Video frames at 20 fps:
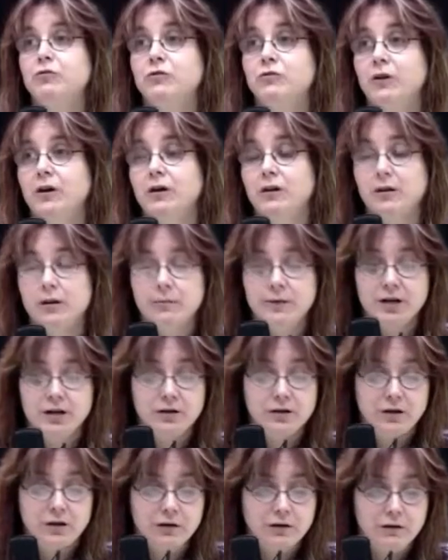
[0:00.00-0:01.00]

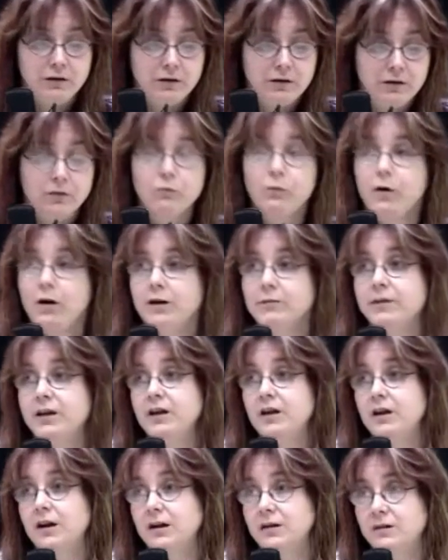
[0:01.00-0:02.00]
you want to be
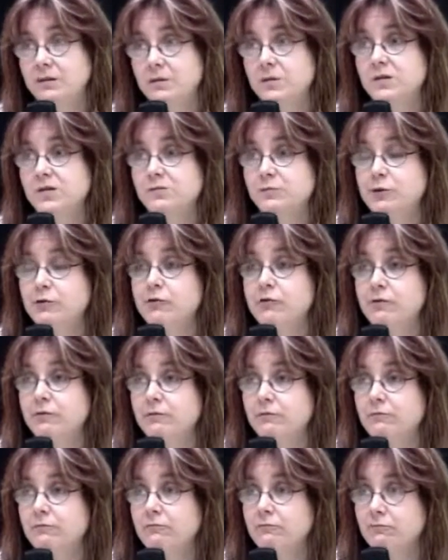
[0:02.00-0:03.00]
connected to spirit
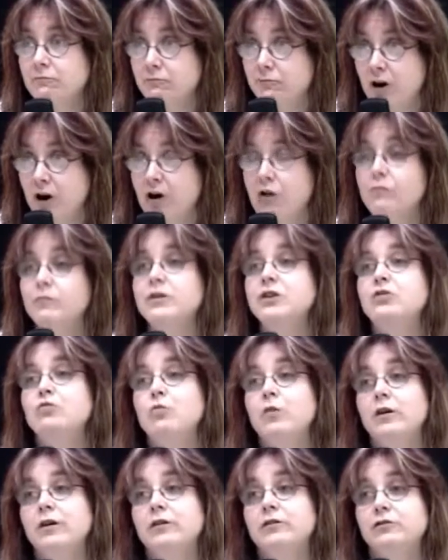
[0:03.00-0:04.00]
realm, and you
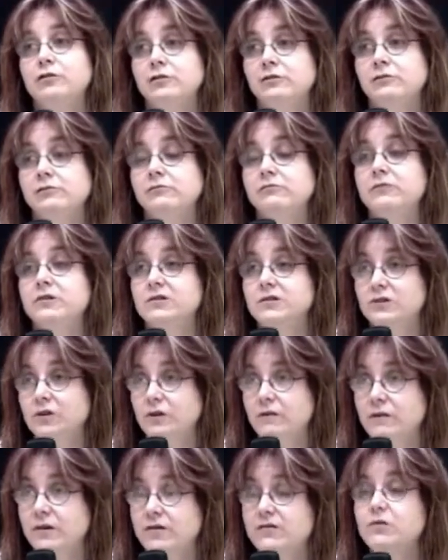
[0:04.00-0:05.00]
want to do the
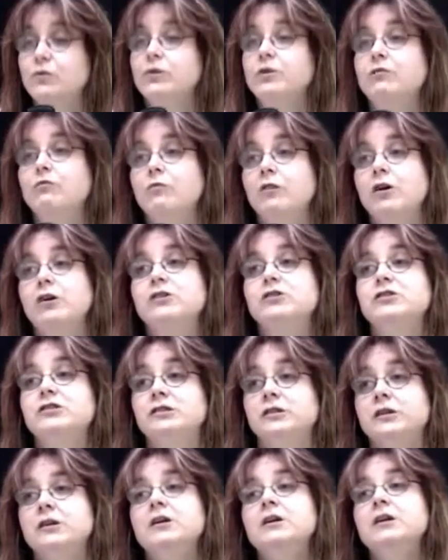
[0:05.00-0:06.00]
service, or you want
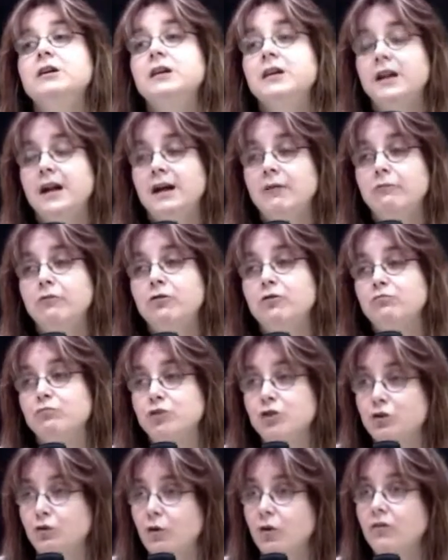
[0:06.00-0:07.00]
to connect with them,
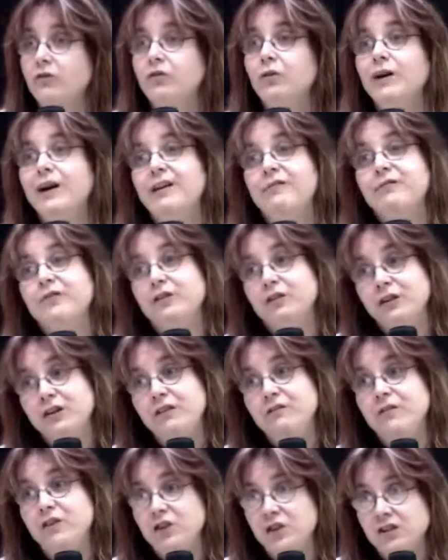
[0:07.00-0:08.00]
but you also have to
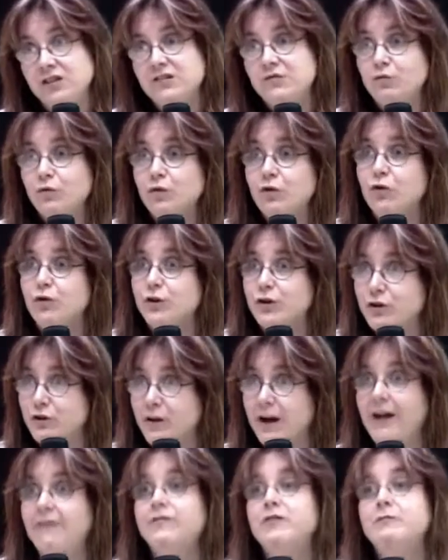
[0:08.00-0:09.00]
live in this world, and you
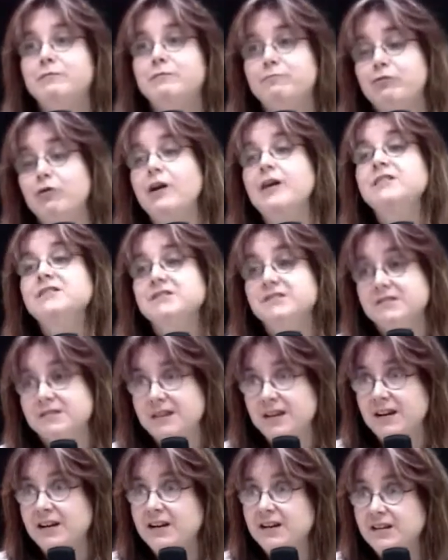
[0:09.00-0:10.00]
have to be present
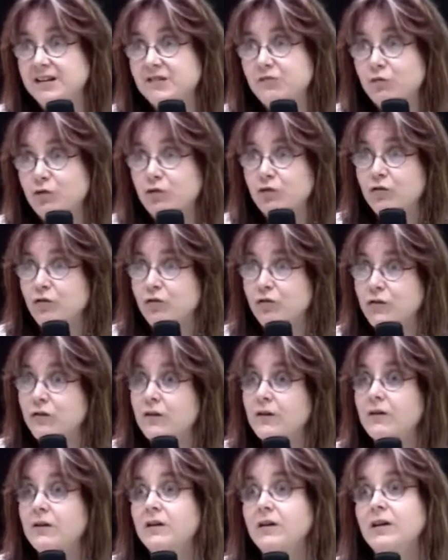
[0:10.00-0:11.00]
in this world.
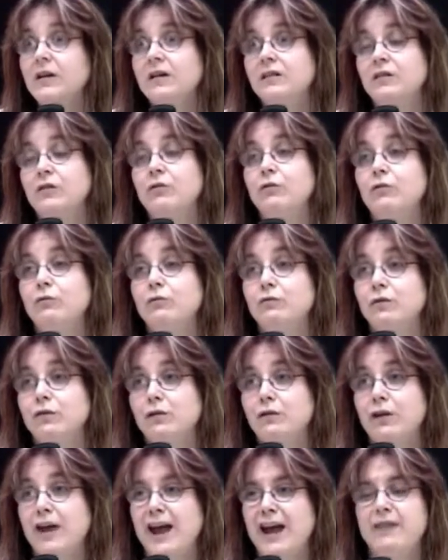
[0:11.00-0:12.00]
So you
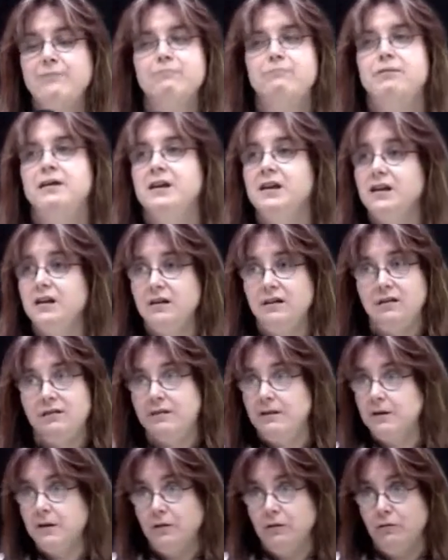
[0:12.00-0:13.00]
can't be,
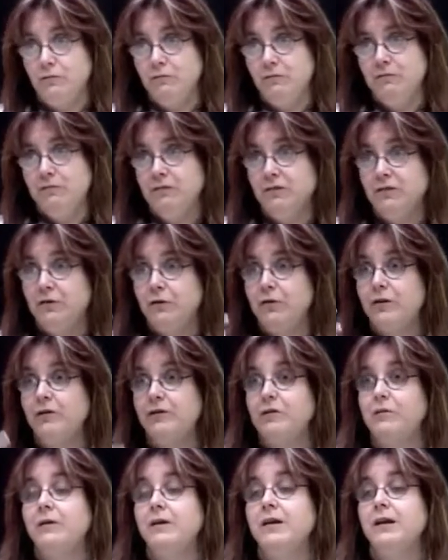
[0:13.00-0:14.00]
sort of
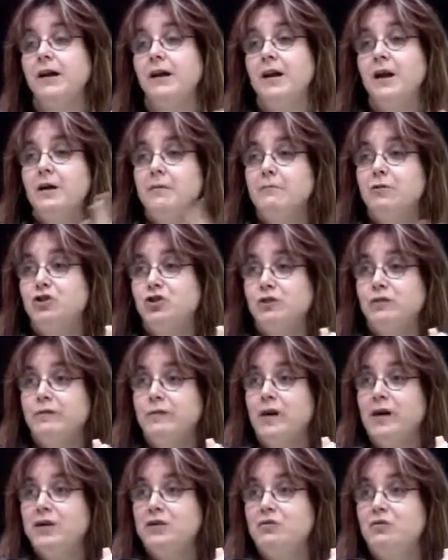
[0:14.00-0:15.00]
doing that. But you
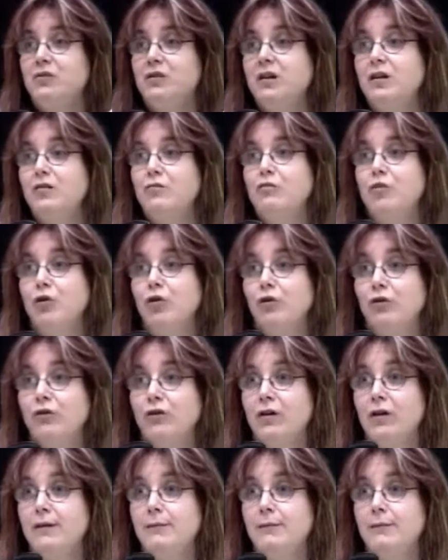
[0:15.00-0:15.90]
find you see them all the time.